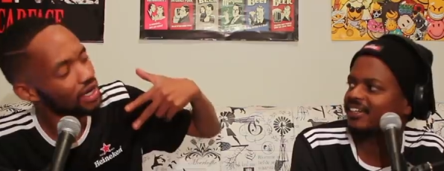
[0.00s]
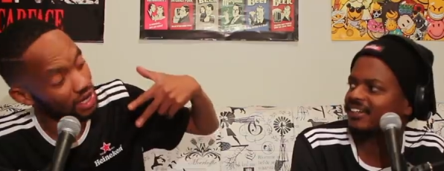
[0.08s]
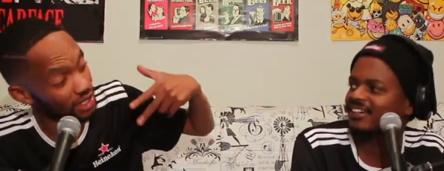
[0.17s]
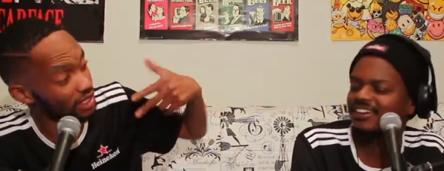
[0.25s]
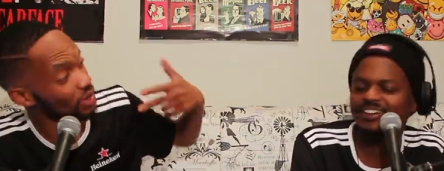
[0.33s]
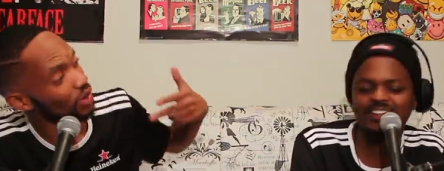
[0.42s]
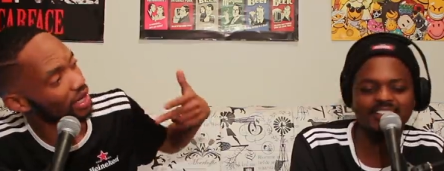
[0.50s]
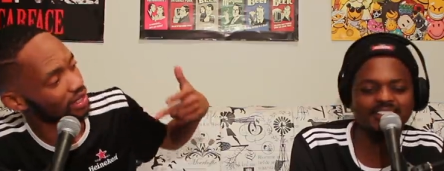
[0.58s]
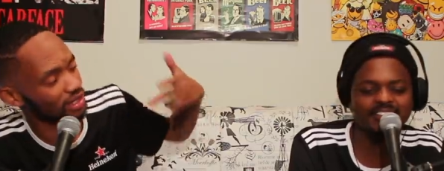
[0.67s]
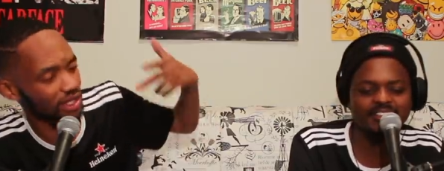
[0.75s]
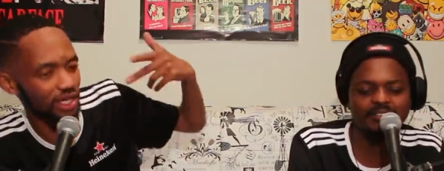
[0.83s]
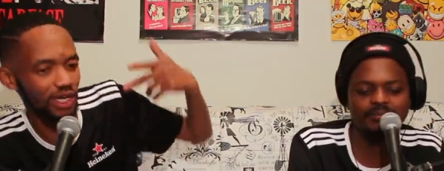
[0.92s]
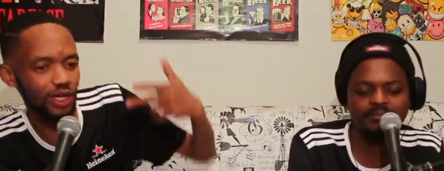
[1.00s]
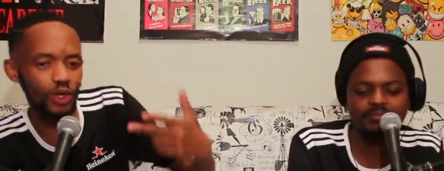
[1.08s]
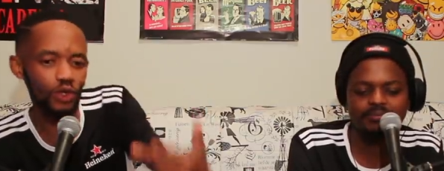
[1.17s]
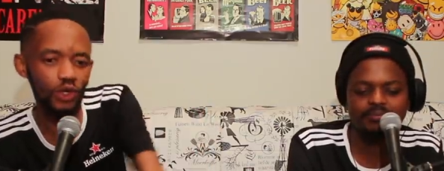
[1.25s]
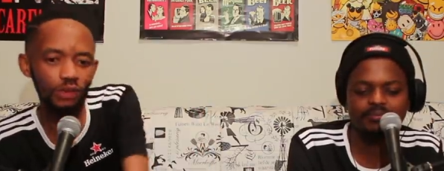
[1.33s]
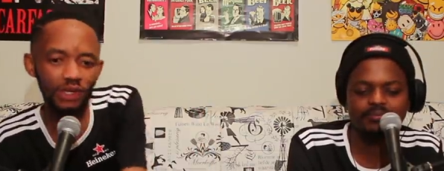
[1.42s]
Speaker 1: Yes, he oh, was there.
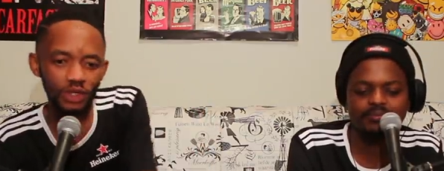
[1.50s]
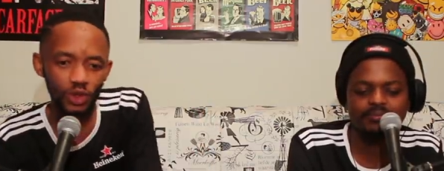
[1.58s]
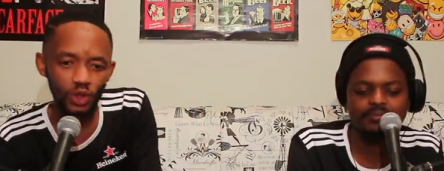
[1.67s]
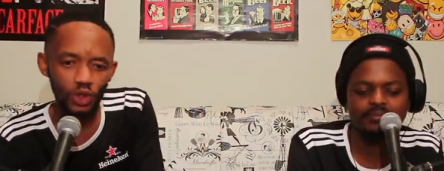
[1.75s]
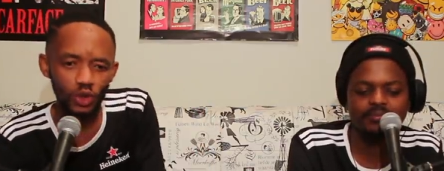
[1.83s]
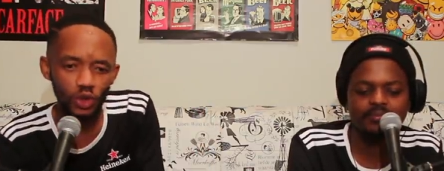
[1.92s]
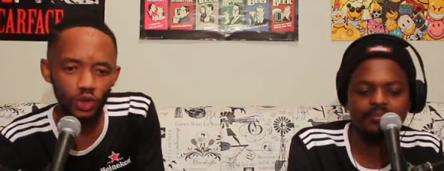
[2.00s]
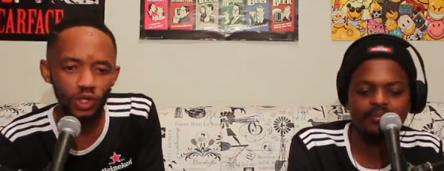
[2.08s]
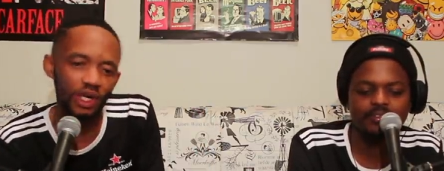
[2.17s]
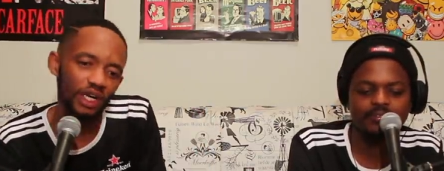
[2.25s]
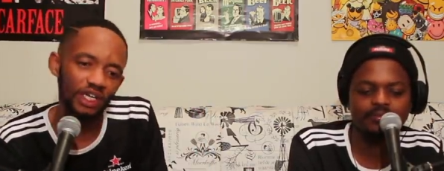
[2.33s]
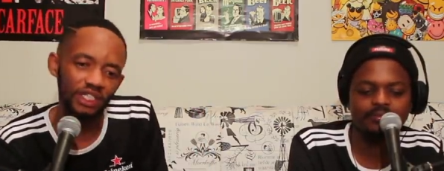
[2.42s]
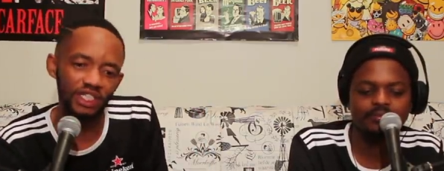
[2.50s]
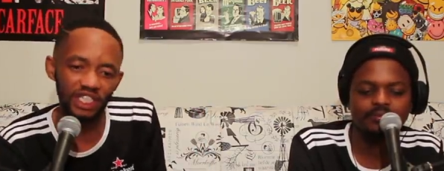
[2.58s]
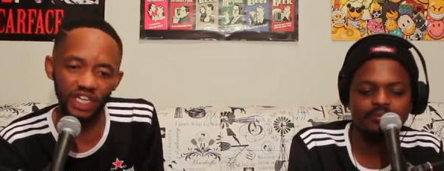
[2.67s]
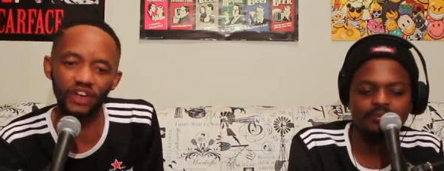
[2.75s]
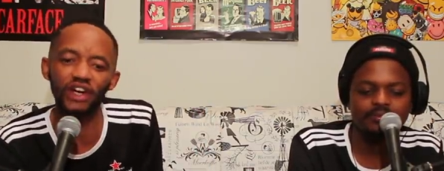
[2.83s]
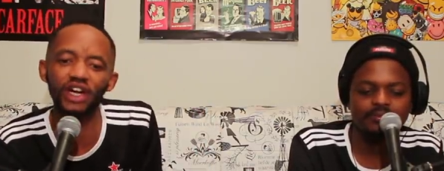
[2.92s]
Lehlohonolo Majoro, mm.
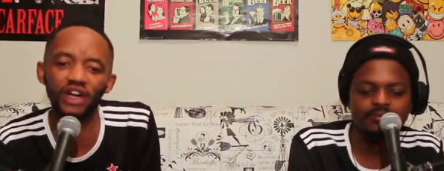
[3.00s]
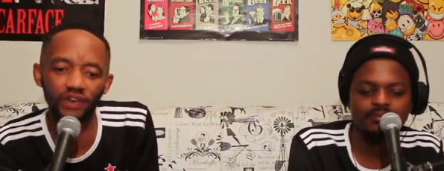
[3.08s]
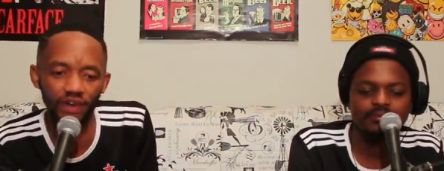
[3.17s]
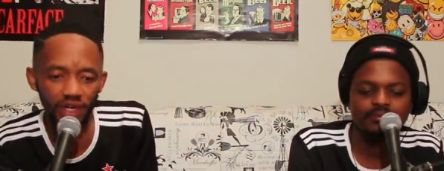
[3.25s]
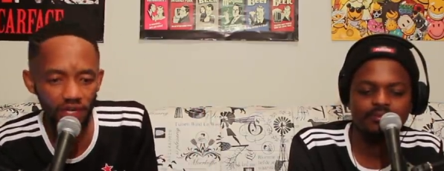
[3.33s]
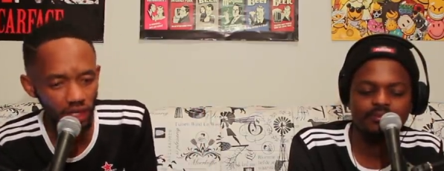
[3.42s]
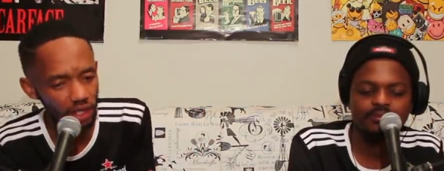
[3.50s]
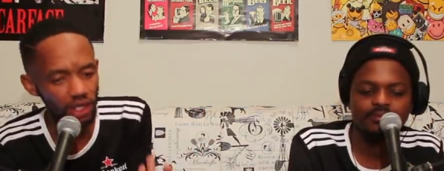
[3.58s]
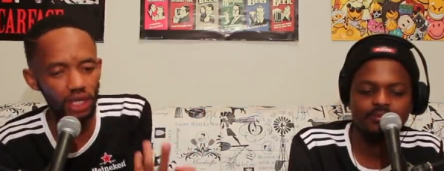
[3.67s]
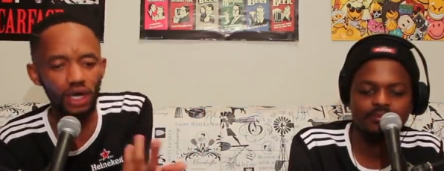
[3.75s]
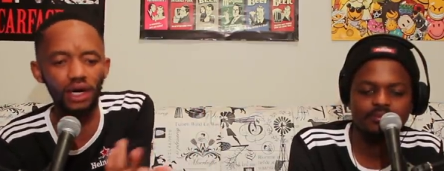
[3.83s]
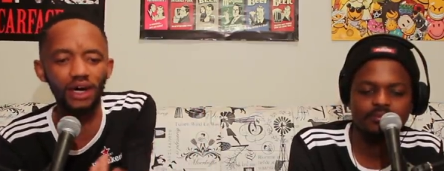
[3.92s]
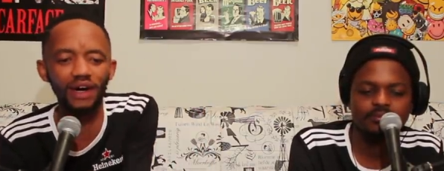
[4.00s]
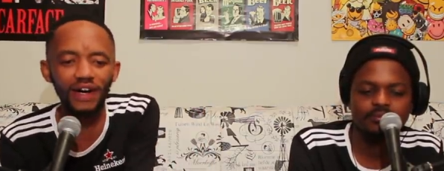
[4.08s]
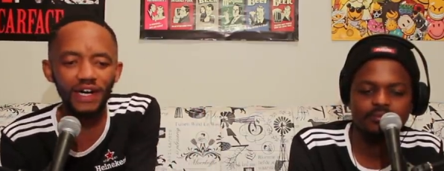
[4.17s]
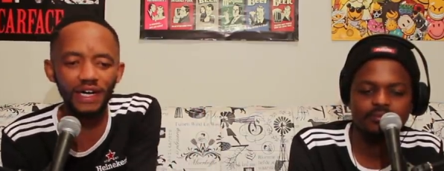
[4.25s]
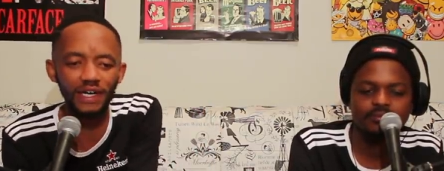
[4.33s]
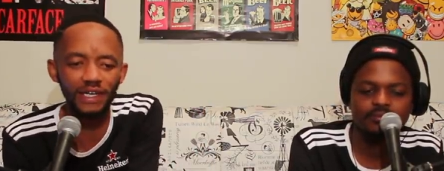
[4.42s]
Thierry Henry. Uh,
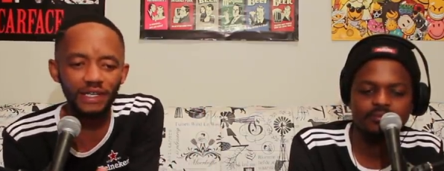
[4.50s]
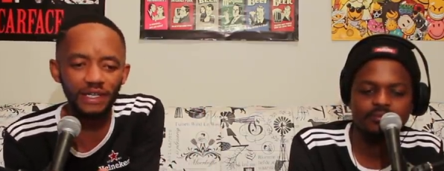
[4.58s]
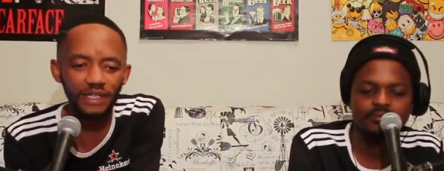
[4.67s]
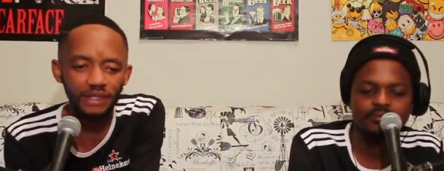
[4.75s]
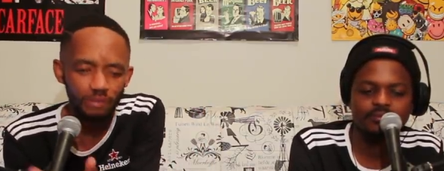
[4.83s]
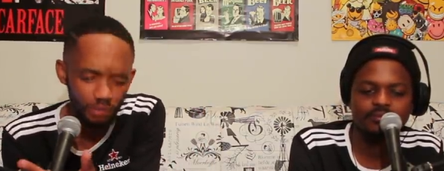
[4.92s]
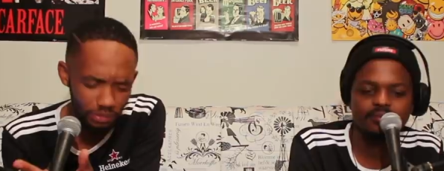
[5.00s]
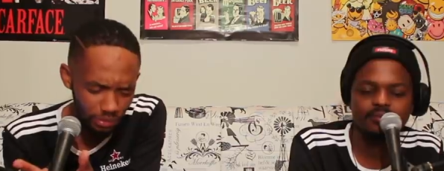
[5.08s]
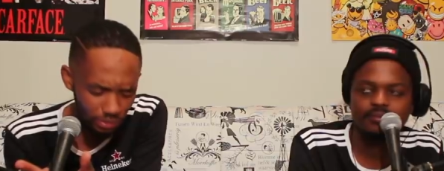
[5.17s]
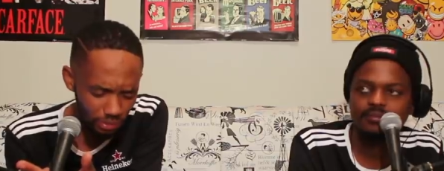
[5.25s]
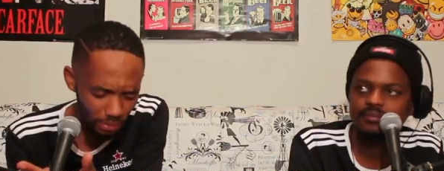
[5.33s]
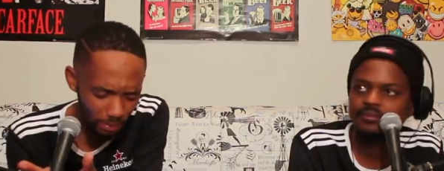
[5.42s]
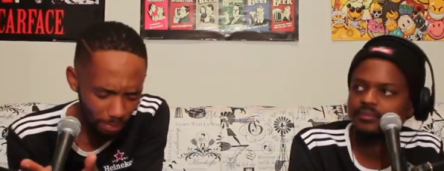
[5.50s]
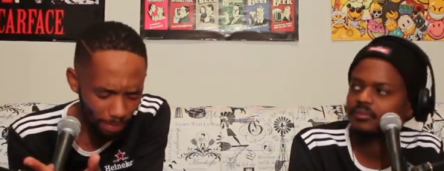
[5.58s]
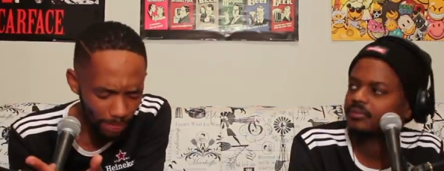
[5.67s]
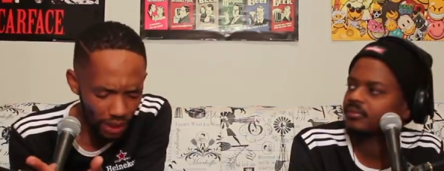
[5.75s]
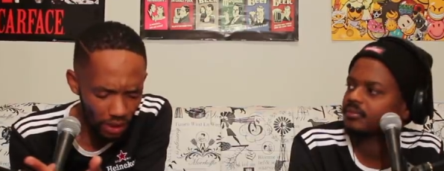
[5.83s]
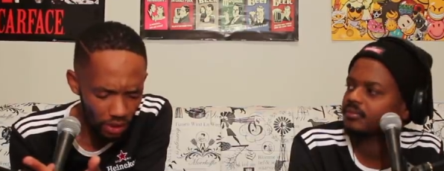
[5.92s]
oh, okay, yes.
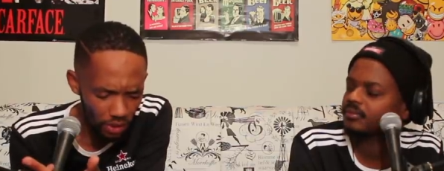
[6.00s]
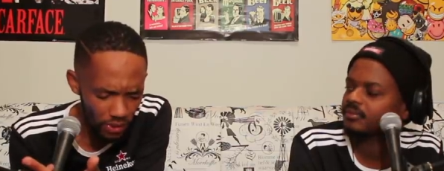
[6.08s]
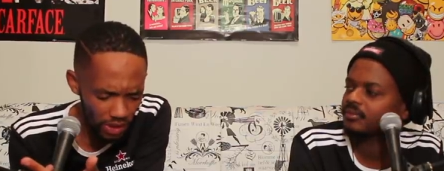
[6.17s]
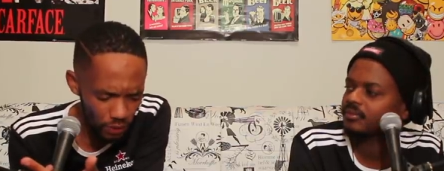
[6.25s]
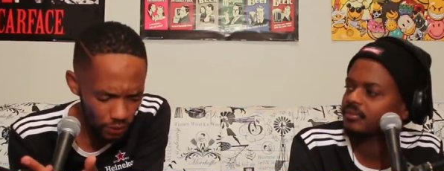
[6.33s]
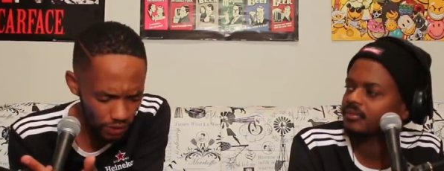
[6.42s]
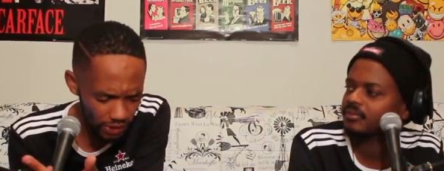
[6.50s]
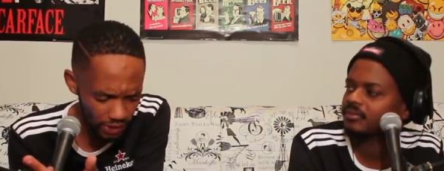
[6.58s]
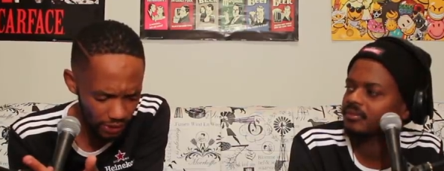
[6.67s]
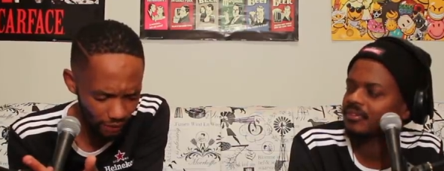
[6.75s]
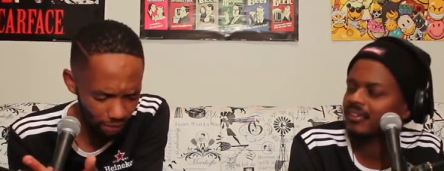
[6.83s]
Who else was there?